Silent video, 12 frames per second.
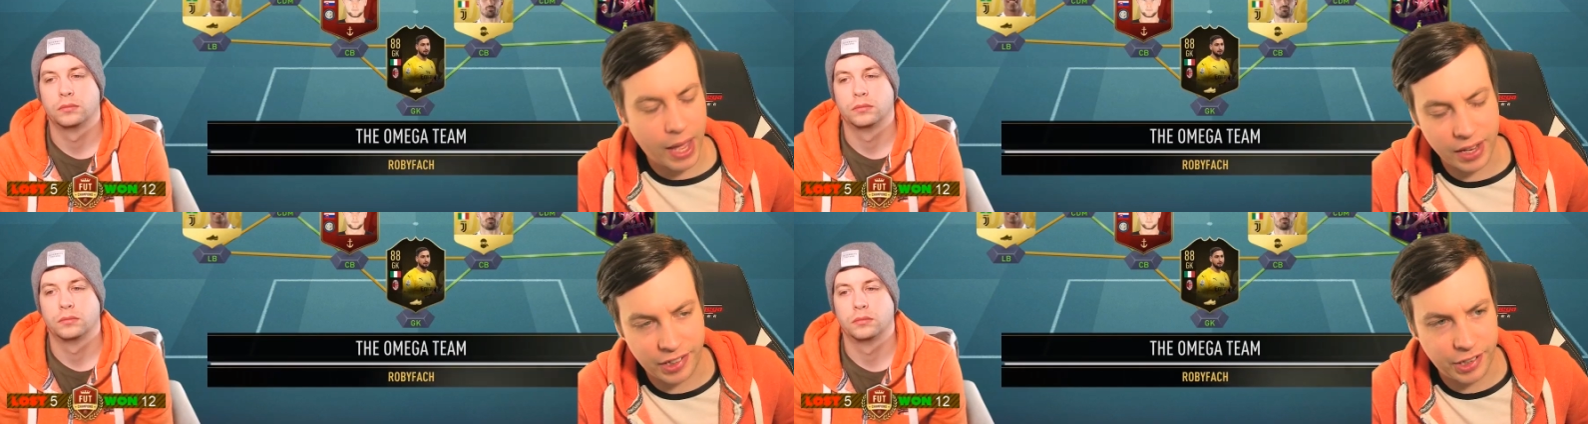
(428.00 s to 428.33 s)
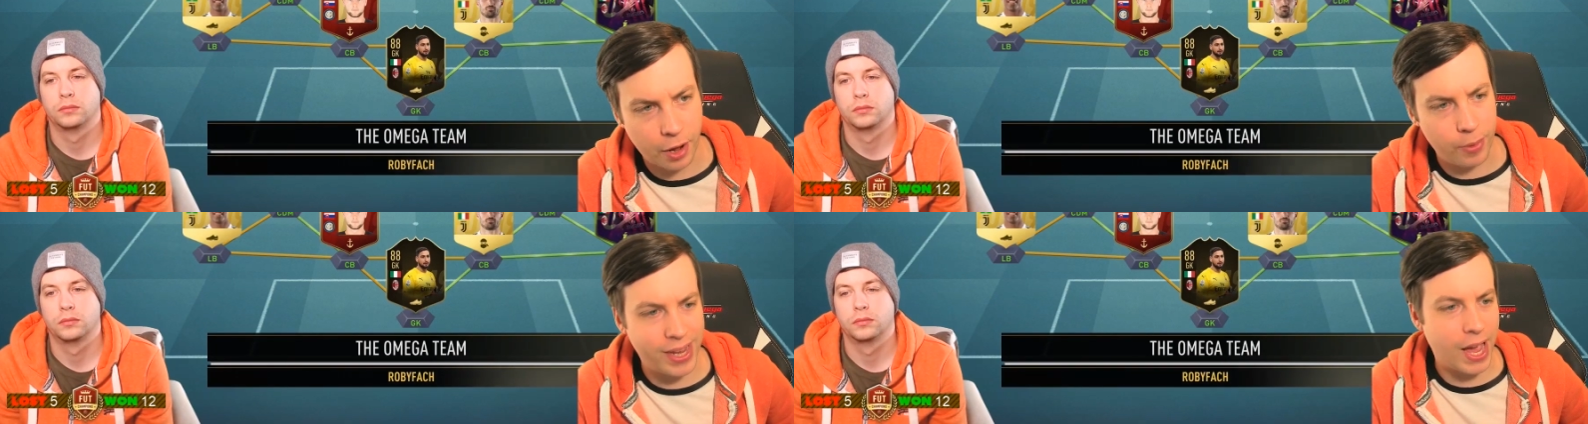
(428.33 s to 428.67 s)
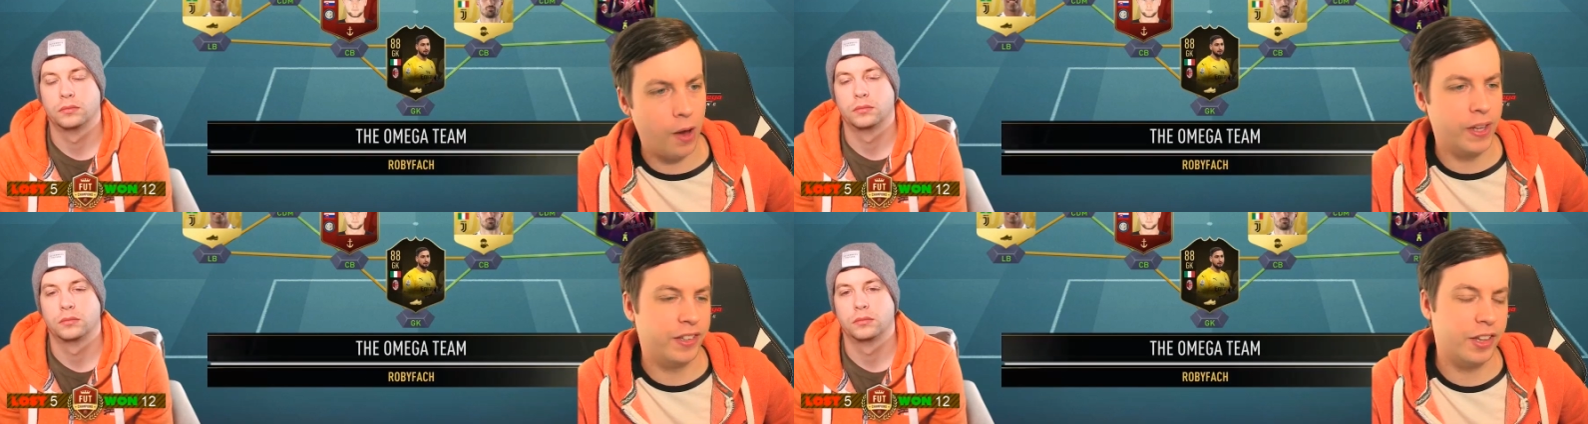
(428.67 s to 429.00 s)
Speaker 1: okay, so we
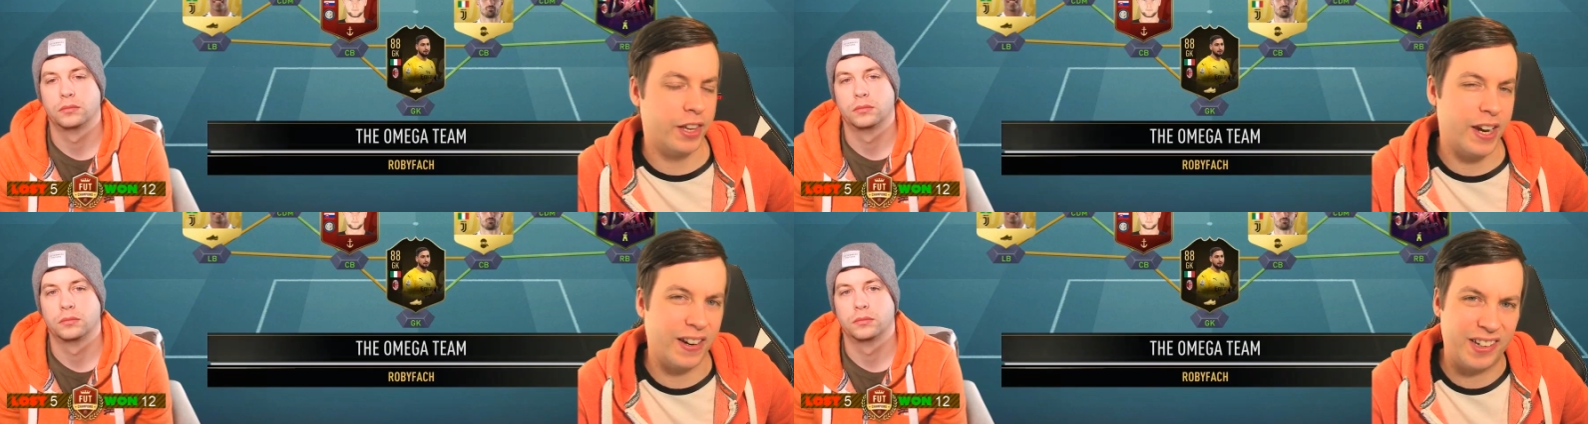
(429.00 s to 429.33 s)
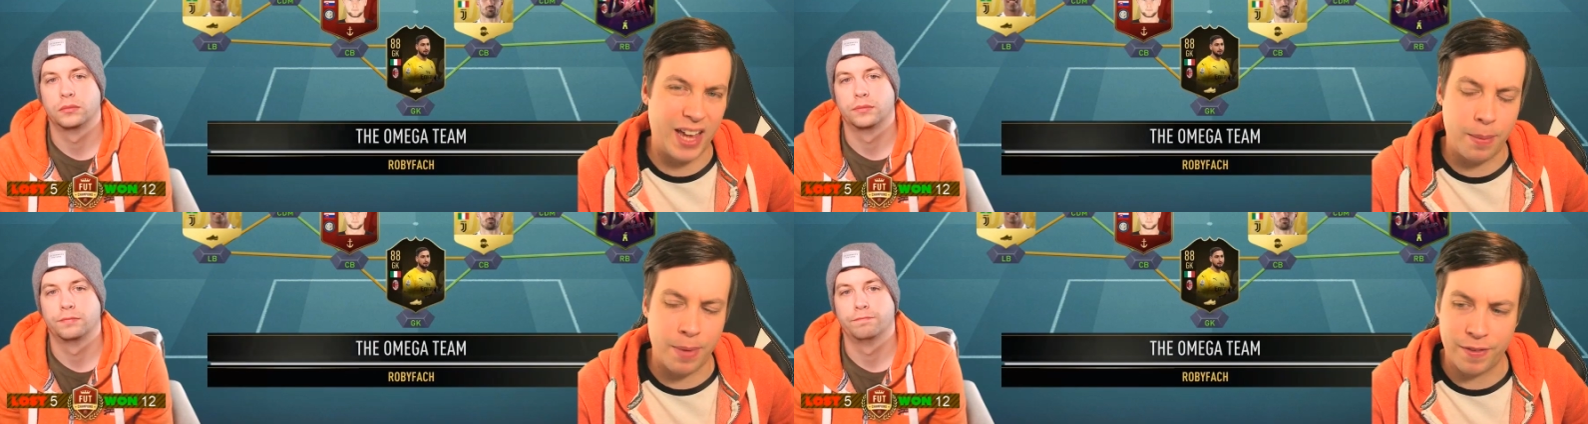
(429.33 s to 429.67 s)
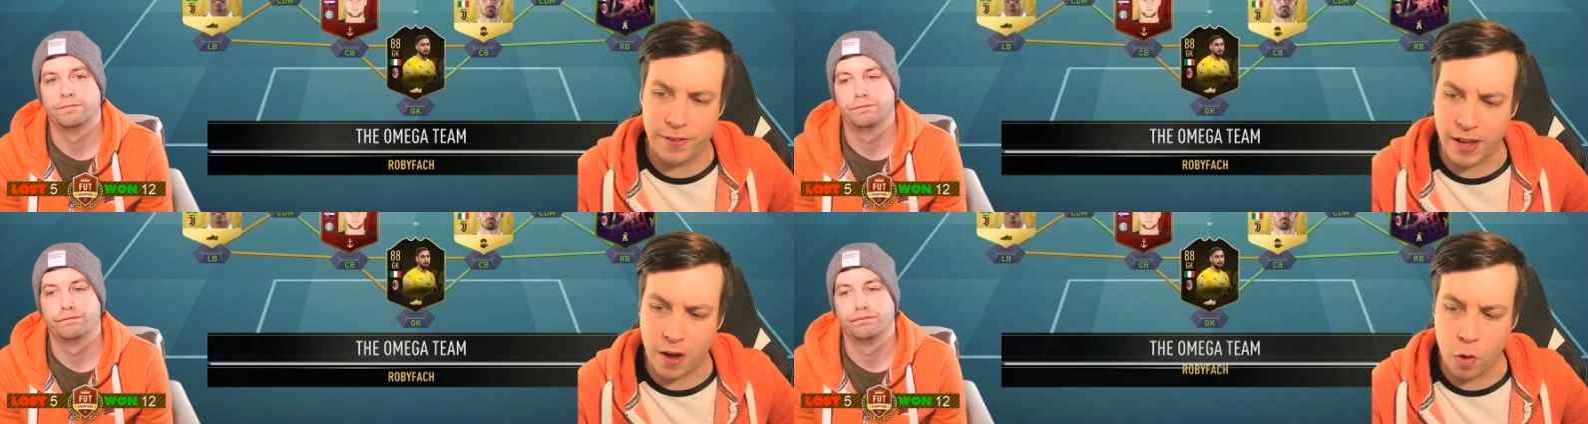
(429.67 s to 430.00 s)
get on into the next game
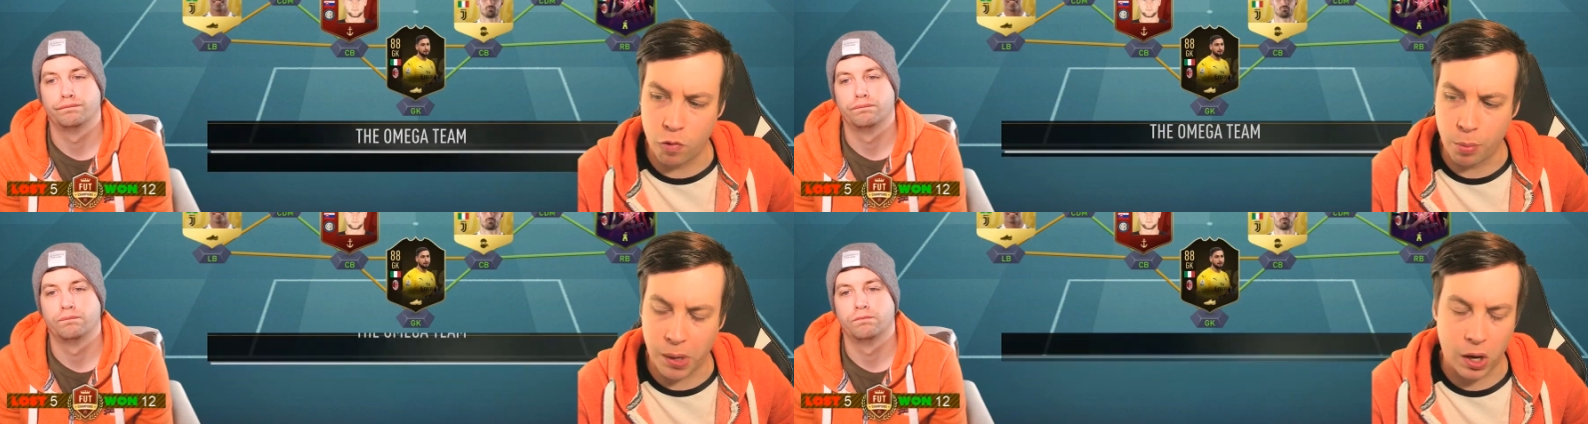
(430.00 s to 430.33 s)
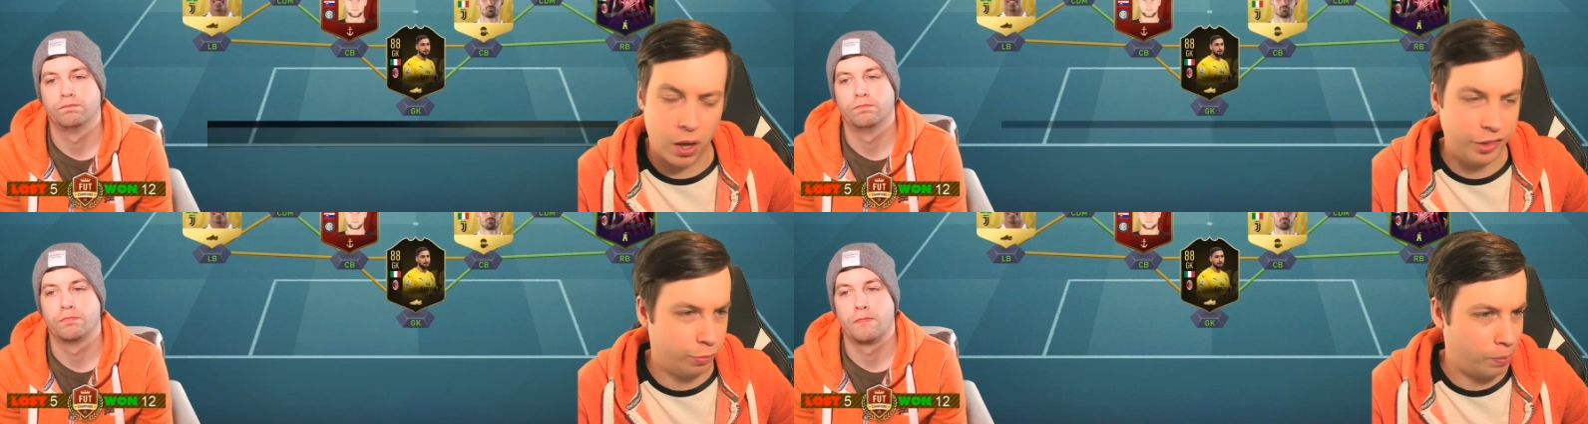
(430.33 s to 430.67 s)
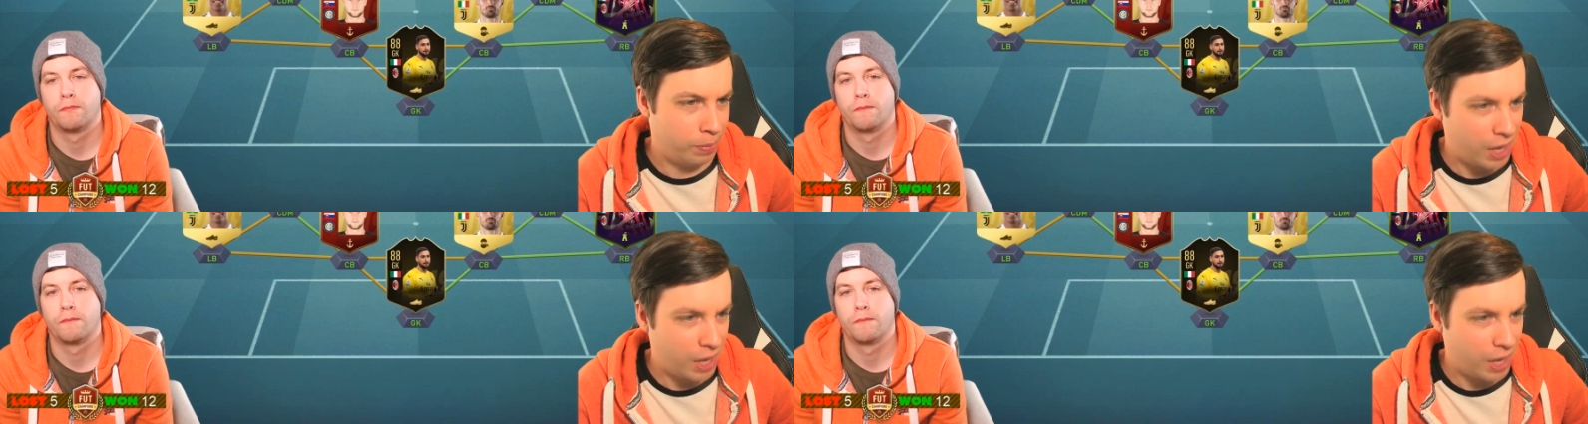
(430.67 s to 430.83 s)
after that horrible loss. We